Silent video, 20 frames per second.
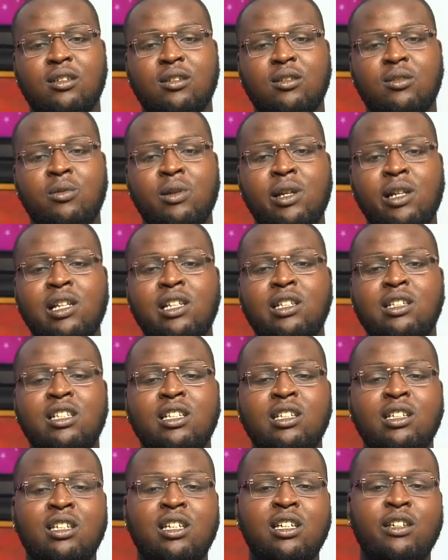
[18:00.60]
really
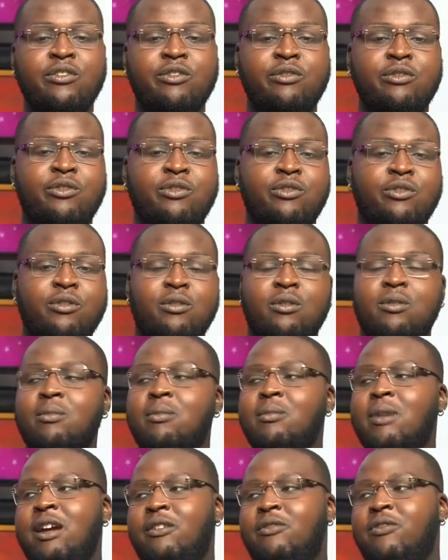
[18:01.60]
didn't give
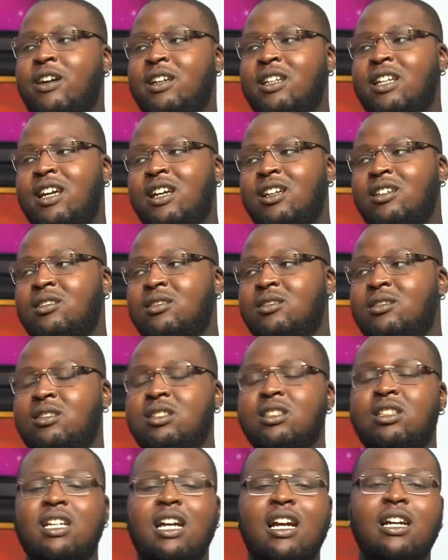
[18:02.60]
my father
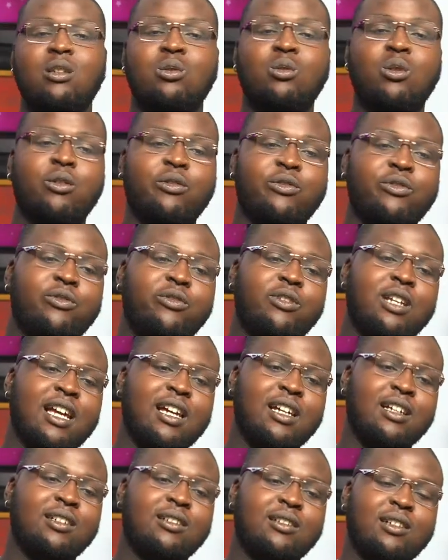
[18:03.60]
the kind of,
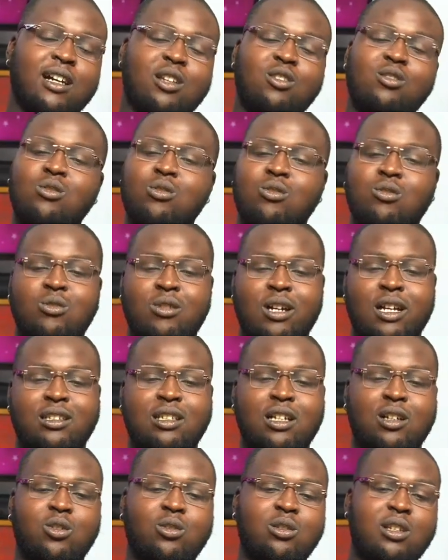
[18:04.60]
like, I don't know as
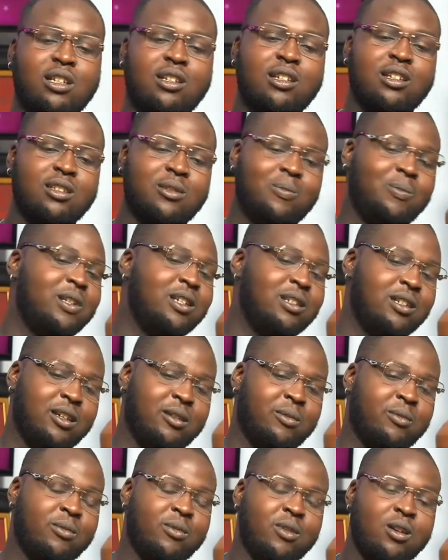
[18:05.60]
I could take explain
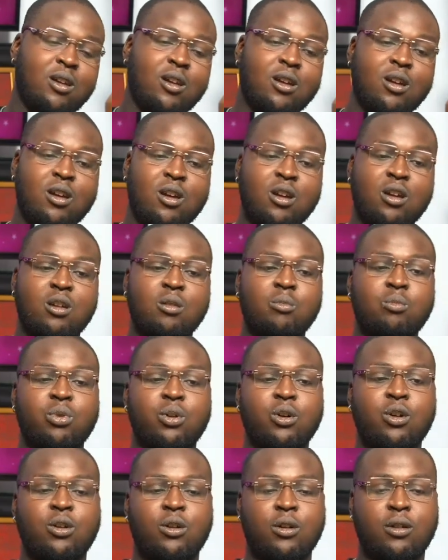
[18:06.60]
now,
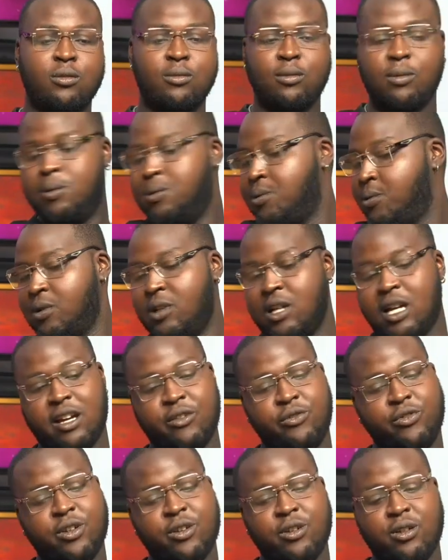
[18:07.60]
but I
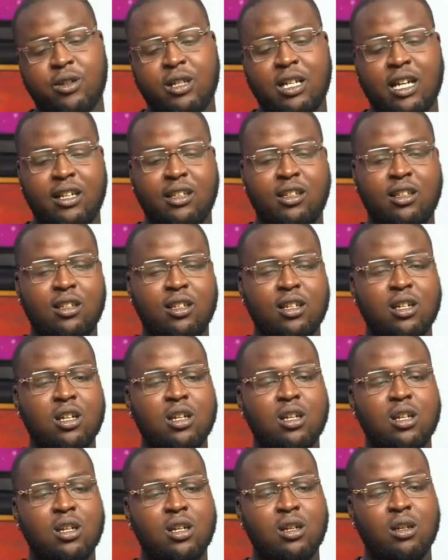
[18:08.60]
feel like,
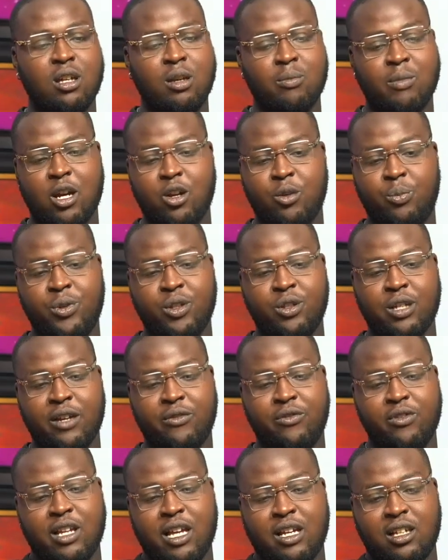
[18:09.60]
in my opinion, I
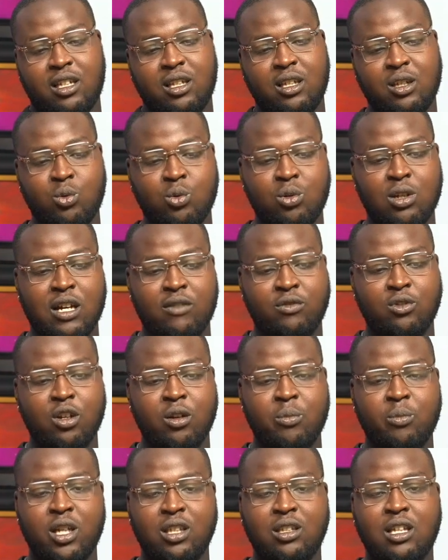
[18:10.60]
feel like he would have
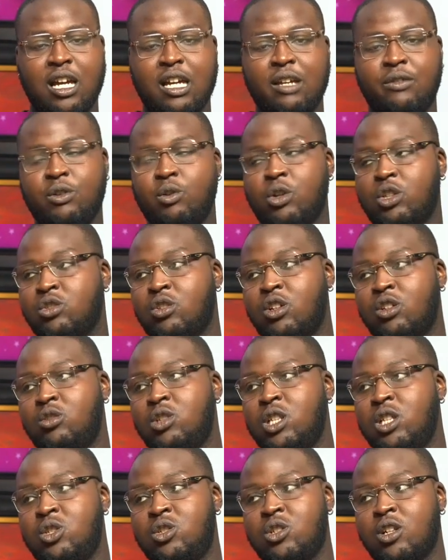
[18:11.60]
done better if he was not
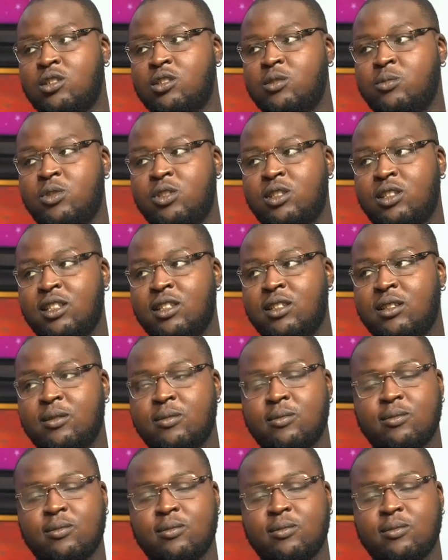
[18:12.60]
doing church music.